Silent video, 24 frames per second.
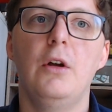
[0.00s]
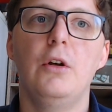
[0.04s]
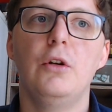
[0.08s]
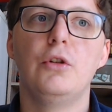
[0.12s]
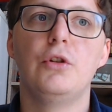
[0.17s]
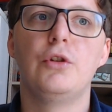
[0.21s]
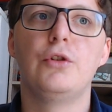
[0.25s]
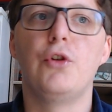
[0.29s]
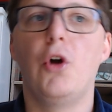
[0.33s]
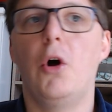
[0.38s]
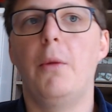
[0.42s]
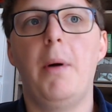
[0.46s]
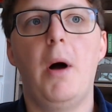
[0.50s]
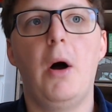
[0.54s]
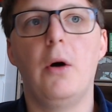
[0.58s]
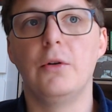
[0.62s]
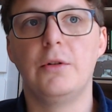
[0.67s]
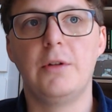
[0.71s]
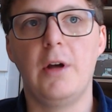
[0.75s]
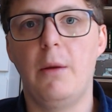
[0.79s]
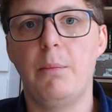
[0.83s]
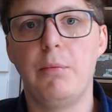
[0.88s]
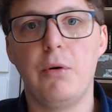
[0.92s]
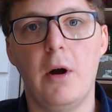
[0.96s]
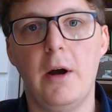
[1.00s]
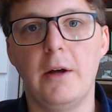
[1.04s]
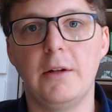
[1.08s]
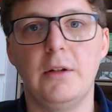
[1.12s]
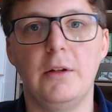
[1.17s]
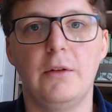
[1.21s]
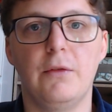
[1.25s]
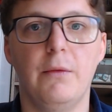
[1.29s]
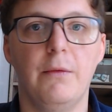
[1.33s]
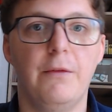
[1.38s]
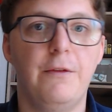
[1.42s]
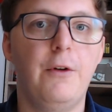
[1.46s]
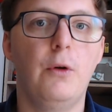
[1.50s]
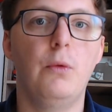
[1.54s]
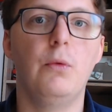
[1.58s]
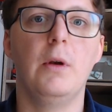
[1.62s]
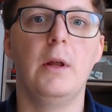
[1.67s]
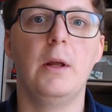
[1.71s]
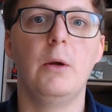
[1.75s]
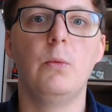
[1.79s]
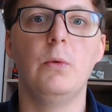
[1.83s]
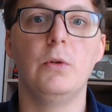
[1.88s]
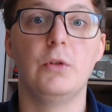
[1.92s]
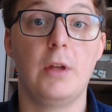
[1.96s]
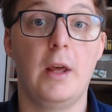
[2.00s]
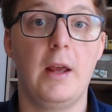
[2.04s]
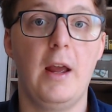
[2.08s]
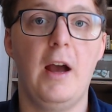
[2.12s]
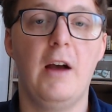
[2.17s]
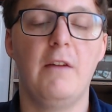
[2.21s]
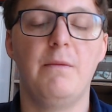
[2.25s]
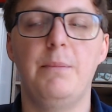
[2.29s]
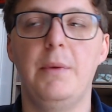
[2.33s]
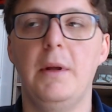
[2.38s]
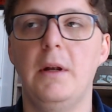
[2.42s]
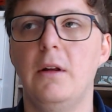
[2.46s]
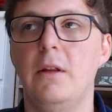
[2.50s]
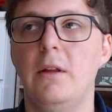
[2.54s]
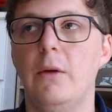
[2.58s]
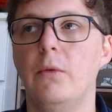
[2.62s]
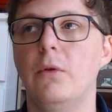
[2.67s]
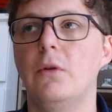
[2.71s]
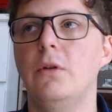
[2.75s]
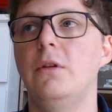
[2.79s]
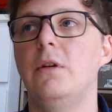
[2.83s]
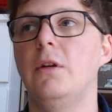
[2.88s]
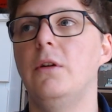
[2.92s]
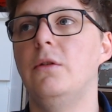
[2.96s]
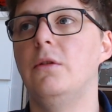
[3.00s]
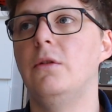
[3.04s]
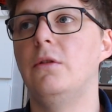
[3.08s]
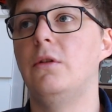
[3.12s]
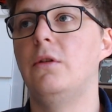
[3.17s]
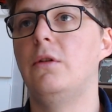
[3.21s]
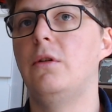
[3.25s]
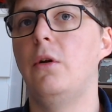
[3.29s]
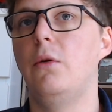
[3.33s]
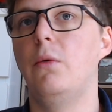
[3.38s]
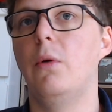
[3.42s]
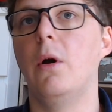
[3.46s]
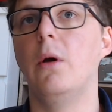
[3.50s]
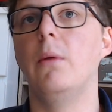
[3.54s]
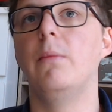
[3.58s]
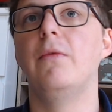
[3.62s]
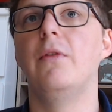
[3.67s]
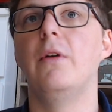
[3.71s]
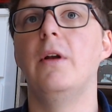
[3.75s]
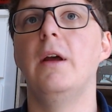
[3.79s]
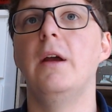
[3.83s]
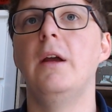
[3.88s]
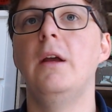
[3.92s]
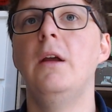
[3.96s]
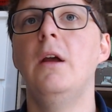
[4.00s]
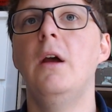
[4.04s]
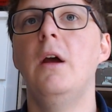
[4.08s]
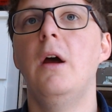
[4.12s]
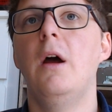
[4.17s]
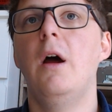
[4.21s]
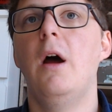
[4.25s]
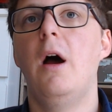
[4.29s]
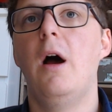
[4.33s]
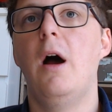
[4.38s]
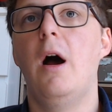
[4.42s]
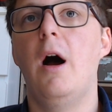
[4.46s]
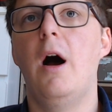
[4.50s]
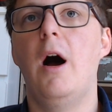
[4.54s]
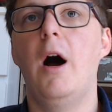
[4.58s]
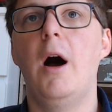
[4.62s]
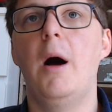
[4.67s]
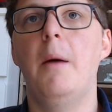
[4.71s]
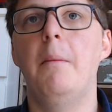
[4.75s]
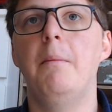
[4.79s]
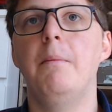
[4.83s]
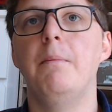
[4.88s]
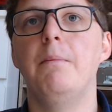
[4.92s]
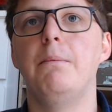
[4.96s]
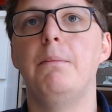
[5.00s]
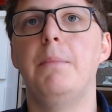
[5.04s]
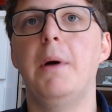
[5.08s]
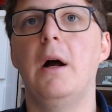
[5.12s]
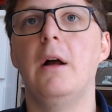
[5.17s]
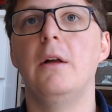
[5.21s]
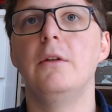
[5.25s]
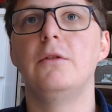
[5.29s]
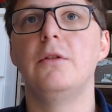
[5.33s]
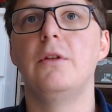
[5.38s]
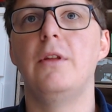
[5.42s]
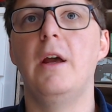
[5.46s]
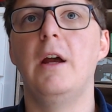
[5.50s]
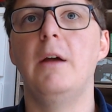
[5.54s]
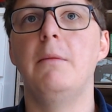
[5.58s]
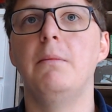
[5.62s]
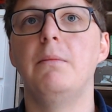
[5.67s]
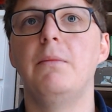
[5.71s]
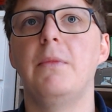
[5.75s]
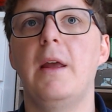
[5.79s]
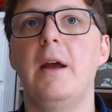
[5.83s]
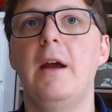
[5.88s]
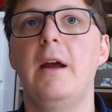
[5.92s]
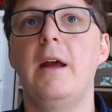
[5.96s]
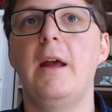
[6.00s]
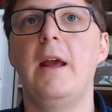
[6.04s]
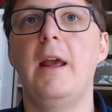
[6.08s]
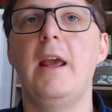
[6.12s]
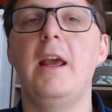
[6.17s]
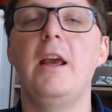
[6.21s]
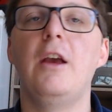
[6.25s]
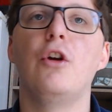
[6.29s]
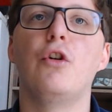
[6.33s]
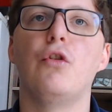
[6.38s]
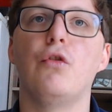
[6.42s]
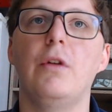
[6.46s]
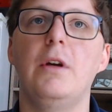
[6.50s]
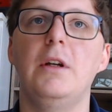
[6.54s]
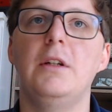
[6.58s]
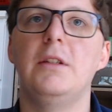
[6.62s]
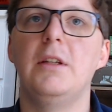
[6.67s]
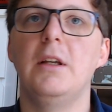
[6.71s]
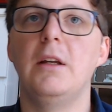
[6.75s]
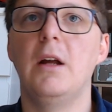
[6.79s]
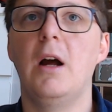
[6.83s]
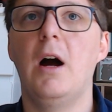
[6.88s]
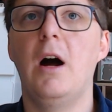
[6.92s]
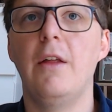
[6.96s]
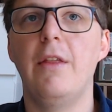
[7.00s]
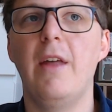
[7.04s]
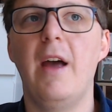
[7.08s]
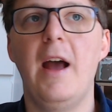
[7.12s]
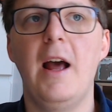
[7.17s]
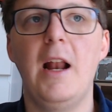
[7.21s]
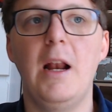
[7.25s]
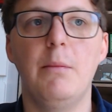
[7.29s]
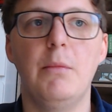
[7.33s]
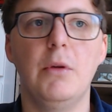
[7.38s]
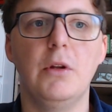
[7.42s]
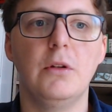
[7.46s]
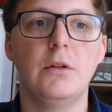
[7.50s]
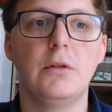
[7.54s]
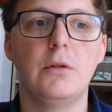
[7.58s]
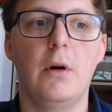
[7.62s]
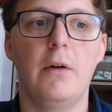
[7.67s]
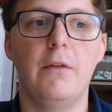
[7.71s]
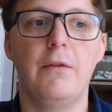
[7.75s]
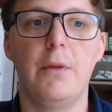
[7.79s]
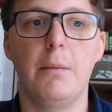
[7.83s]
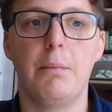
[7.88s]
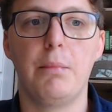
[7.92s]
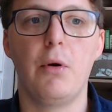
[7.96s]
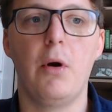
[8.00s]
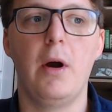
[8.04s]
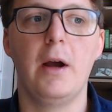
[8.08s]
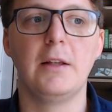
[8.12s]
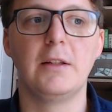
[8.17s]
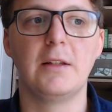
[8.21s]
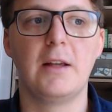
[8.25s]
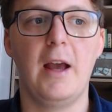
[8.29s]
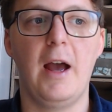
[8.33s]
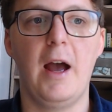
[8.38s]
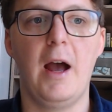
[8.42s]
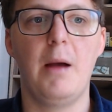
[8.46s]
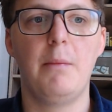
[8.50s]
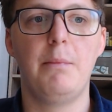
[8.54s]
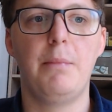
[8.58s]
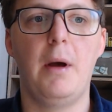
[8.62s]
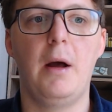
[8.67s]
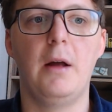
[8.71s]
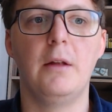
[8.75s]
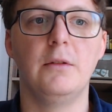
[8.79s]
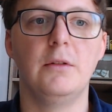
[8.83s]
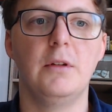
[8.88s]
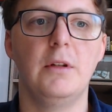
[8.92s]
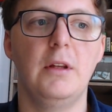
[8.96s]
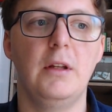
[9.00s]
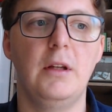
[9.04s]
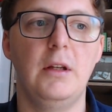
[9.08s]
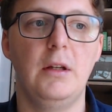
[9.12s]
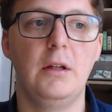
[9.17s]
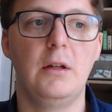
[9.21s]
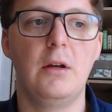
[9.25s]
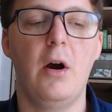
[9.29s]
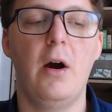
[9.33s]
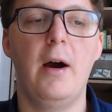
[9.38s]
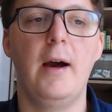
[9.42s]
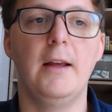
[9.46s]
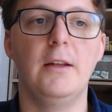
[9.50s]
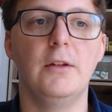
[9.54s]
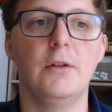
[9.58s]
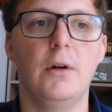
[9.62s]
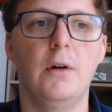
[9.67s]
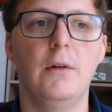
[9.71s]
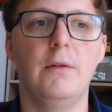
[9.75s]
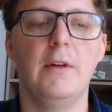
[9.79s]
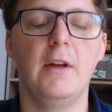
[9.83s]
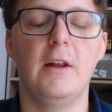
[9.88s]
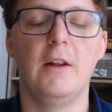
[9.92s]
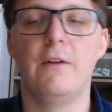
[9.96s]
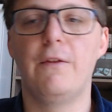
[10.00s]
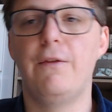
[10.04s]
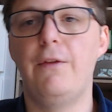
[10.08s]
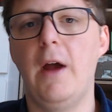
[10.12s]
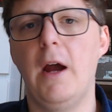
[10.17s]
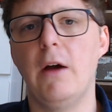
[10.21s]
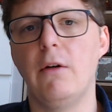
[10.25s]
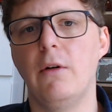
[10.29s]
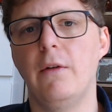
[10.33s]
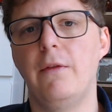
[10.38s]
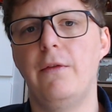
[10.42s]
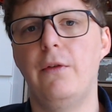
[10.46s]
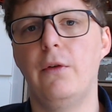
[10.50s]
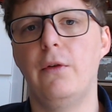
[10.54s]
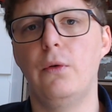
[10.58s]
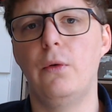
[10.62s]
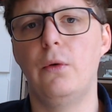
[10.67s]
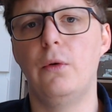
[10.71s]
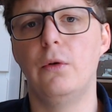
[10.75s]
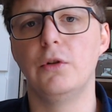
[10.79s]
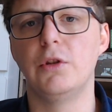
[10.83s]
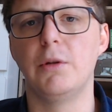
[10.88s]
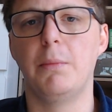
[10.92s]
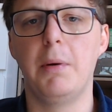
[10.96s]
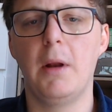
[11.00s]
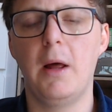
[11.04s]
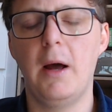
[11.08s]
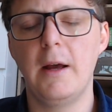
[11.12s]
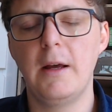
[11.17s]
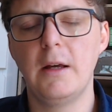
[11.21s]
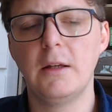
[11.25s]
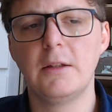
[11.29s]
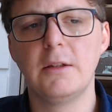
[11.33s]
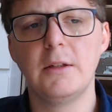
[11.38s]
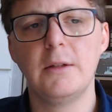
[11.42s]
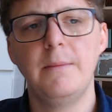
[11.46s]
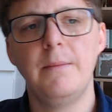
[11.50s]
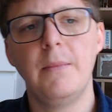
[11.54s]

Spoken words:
stop wholesale prices from falling, which they have been and they will continue to do, hopefully. But they're increasing other elements of the price cap under the guise of it's fairer for suppliers.